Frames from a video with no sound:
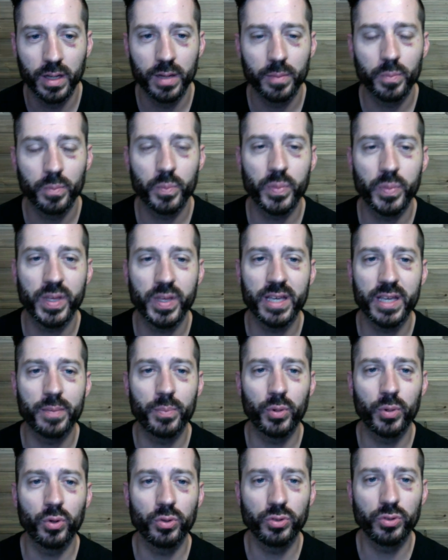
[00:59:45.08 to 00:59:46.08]

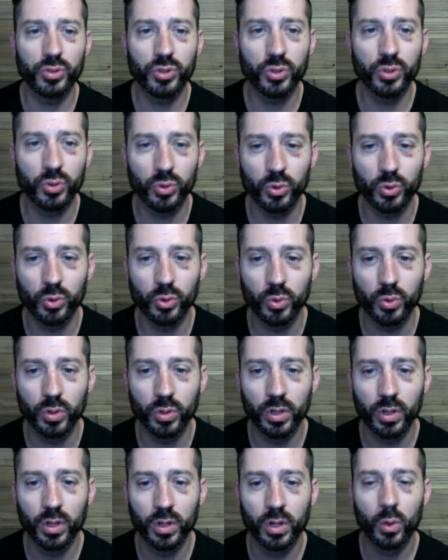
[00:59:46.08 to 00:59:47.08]
People do
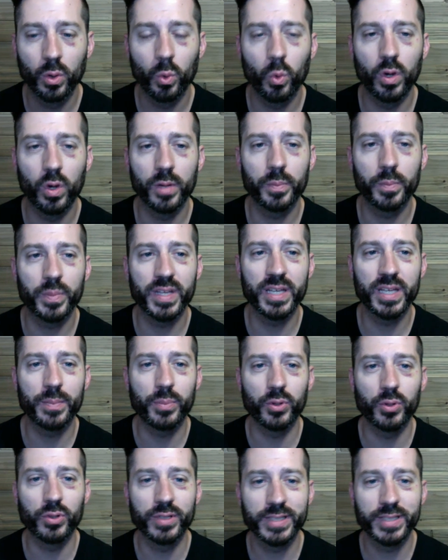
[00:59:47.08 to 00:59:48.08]
what
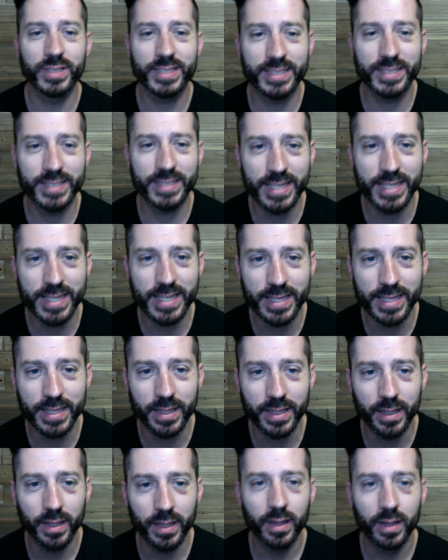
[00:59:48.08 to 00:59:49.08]
people
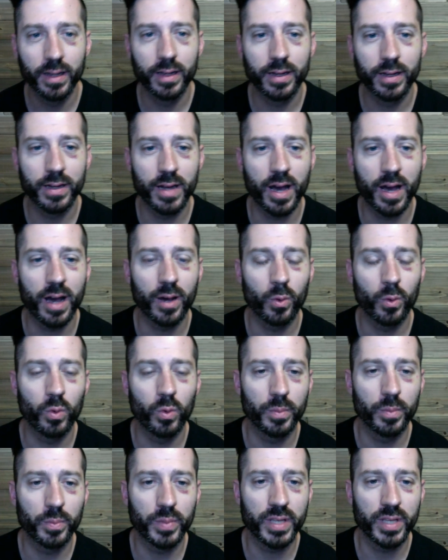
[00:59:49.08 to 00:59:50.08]
see, not
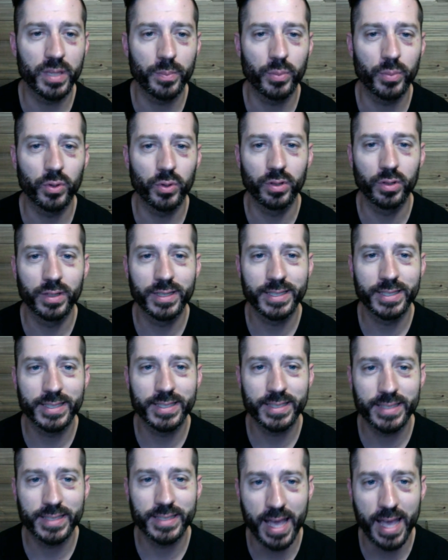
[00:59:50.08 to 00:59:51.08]
what people
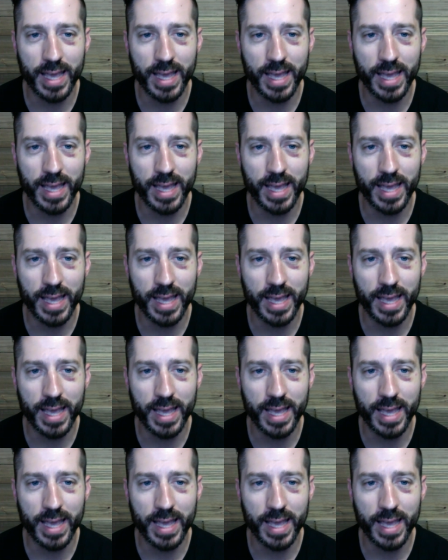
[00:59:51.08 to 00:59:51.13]
say.